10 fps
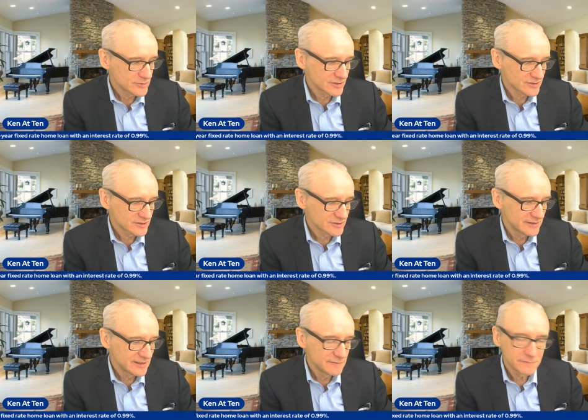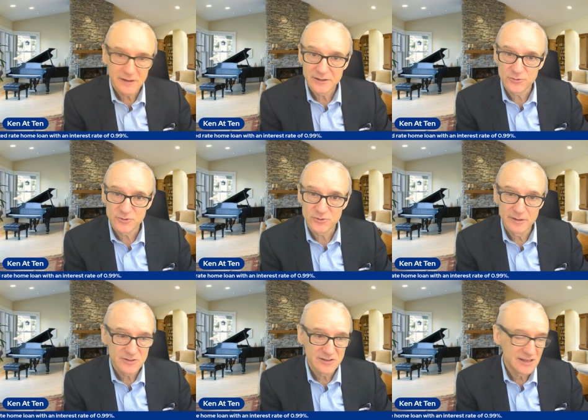in the Financial Times and the
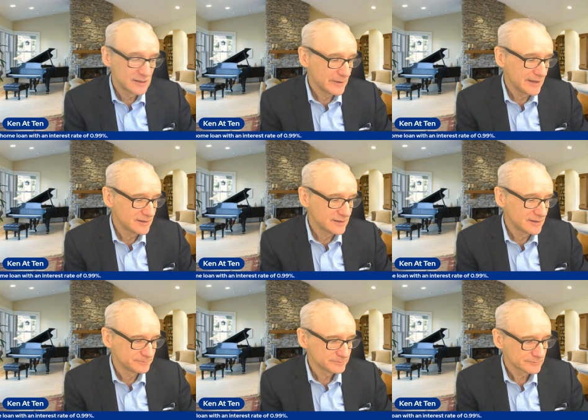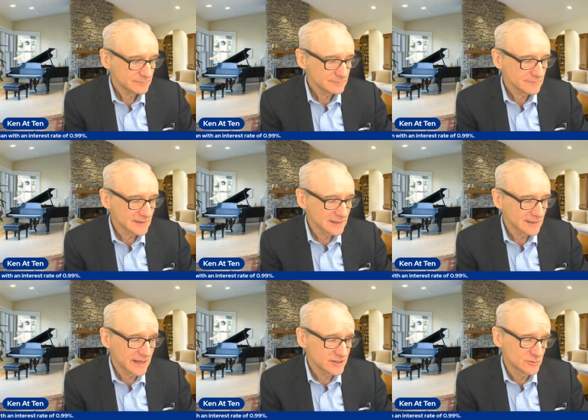Independent.
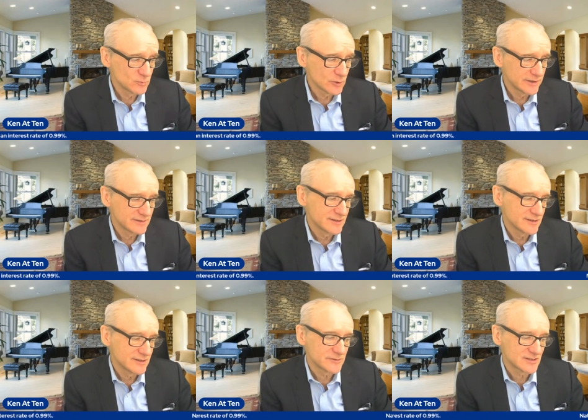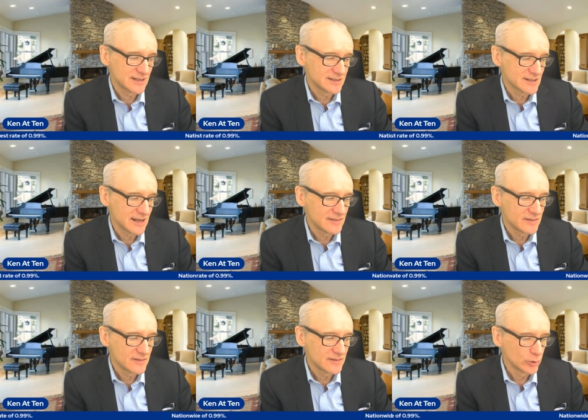Nationwide has upped stakes in the
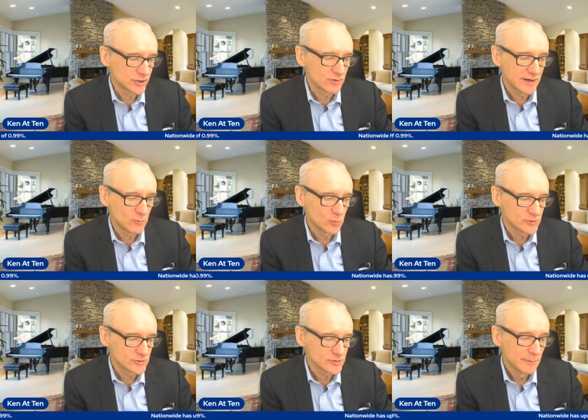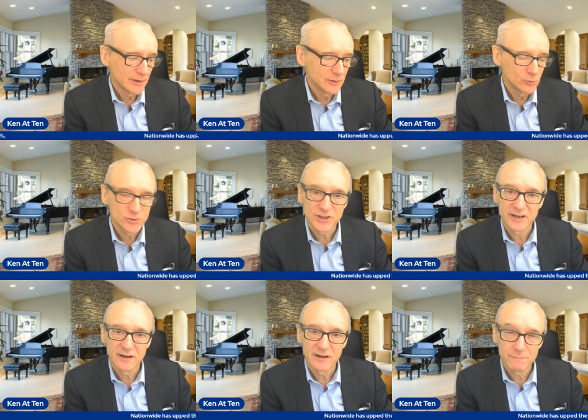mortgage rate wars by launching a
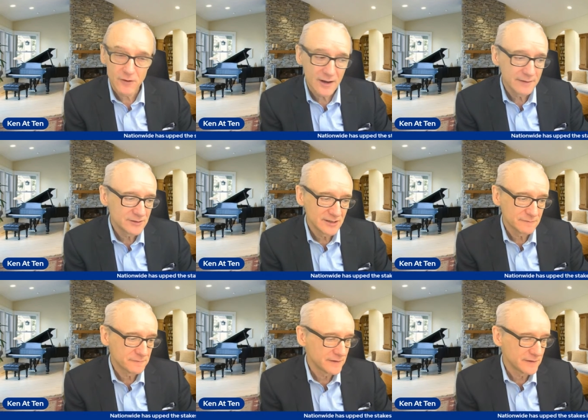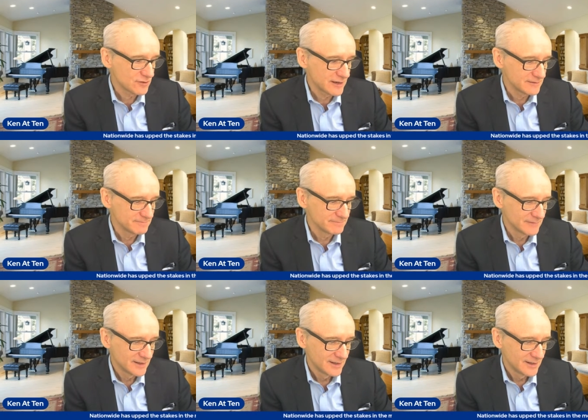5-year fixed rate
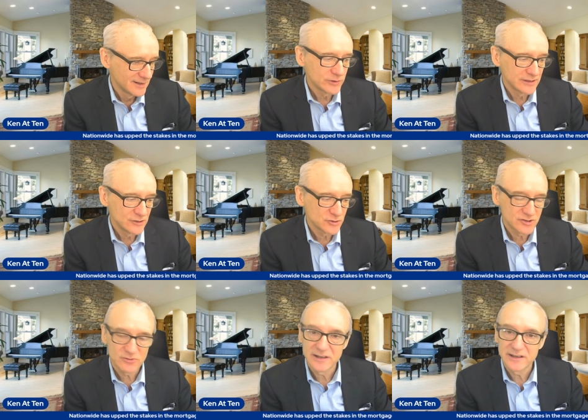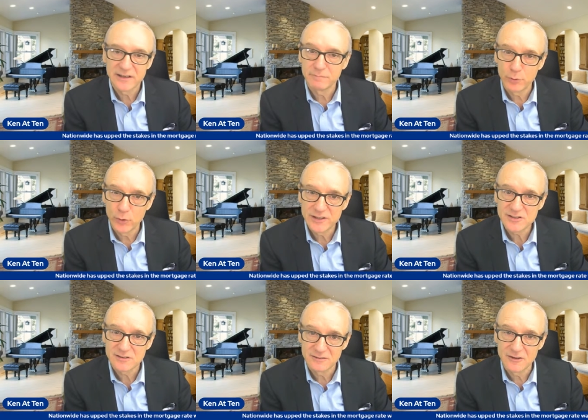with an interest rate of
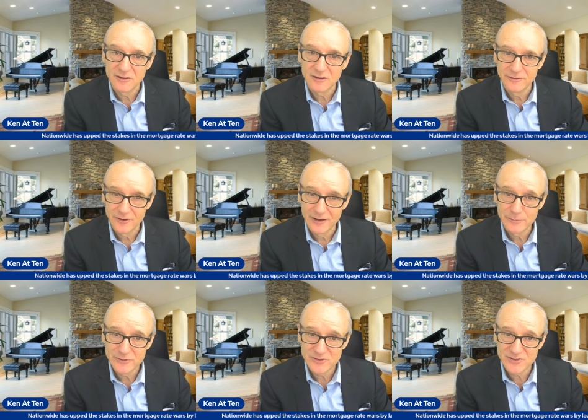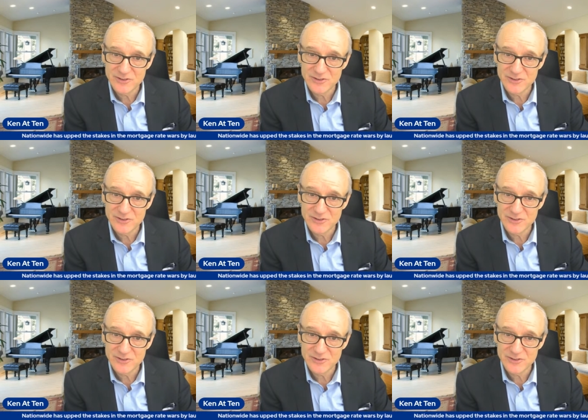0.99%.